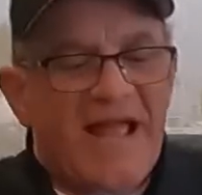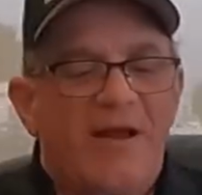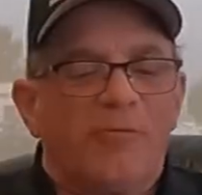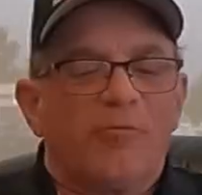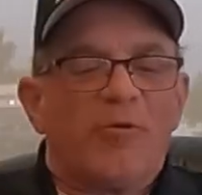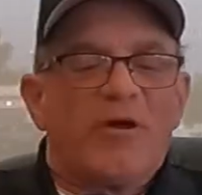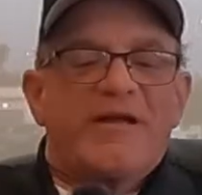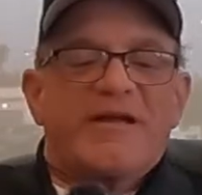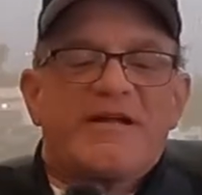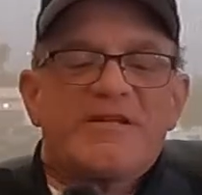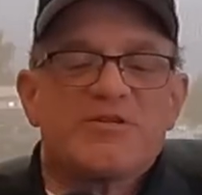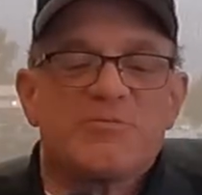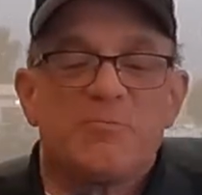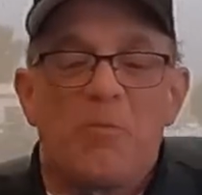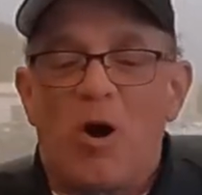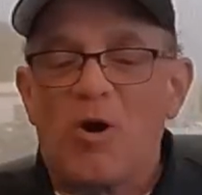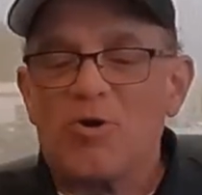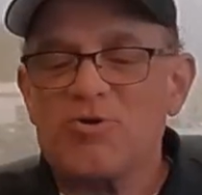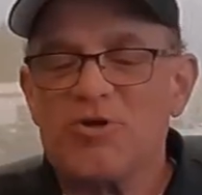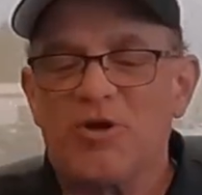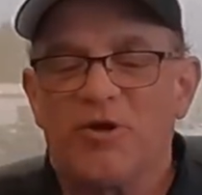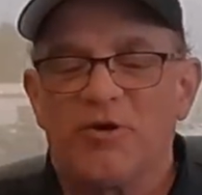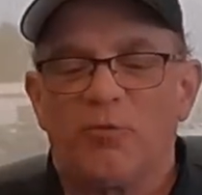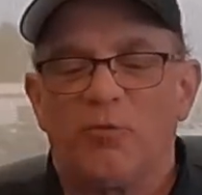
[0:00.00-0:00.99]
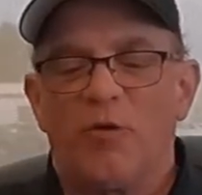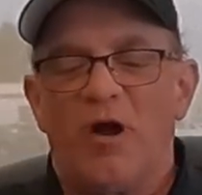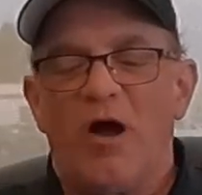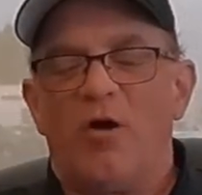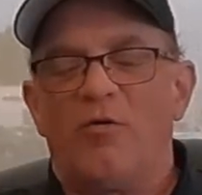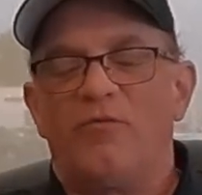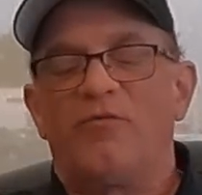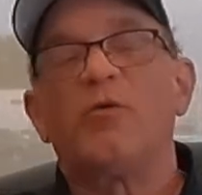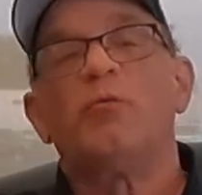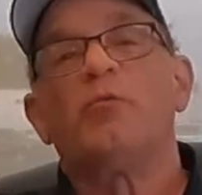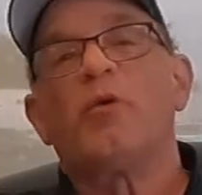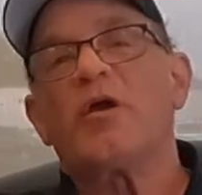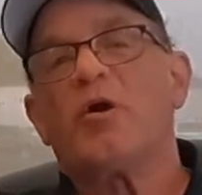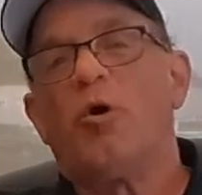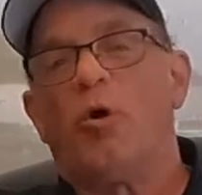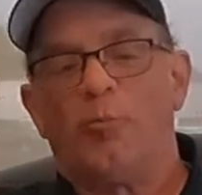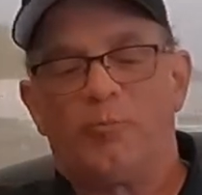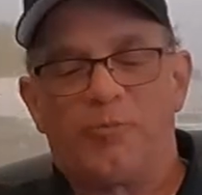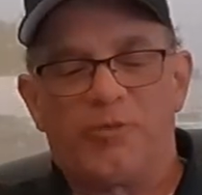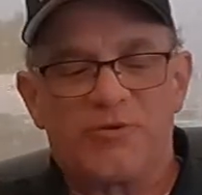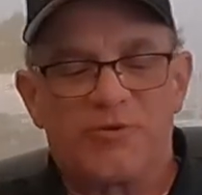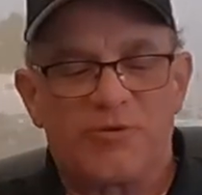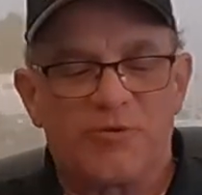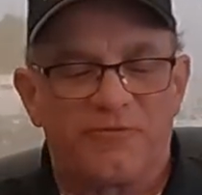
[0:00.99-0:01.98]
Hey Rick, it's Marsha and Ralph, and we
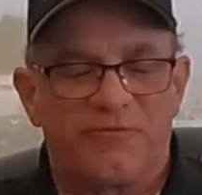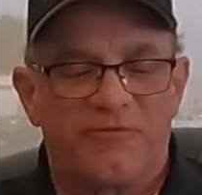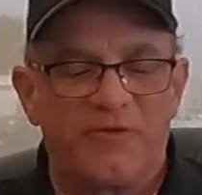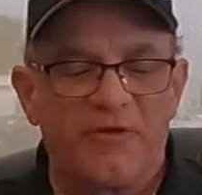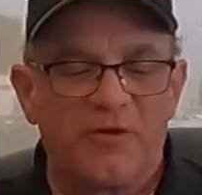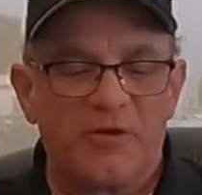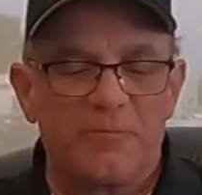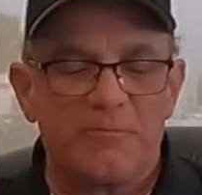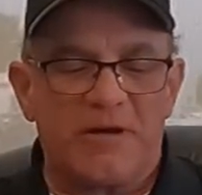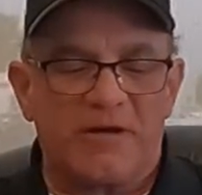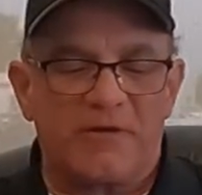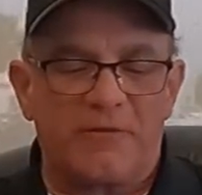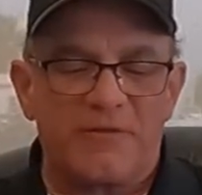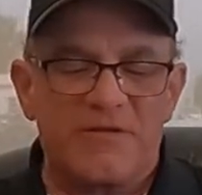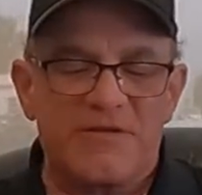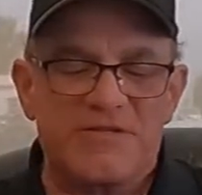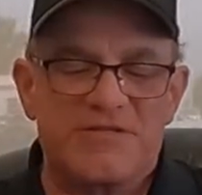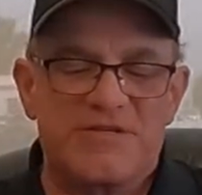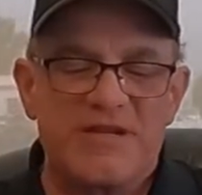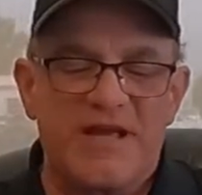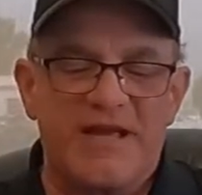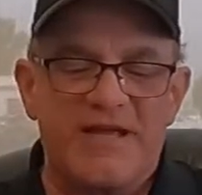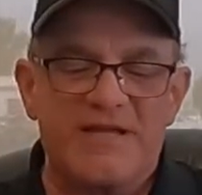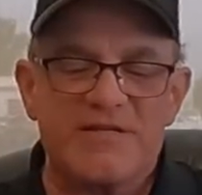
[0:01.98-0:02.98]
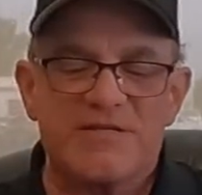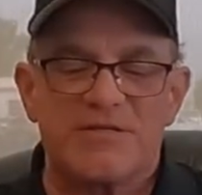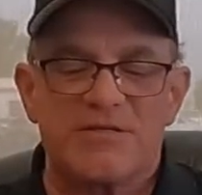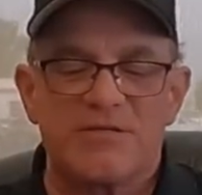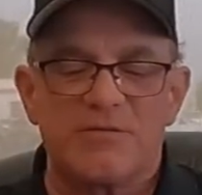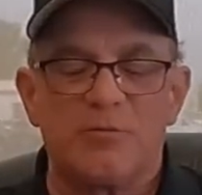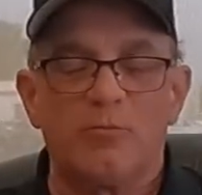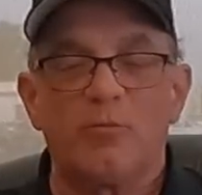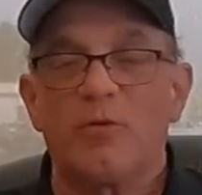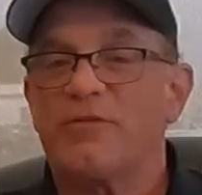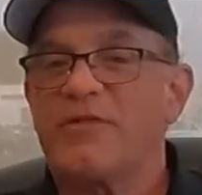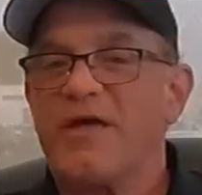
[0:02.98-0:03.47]
hope that you're feeling better these days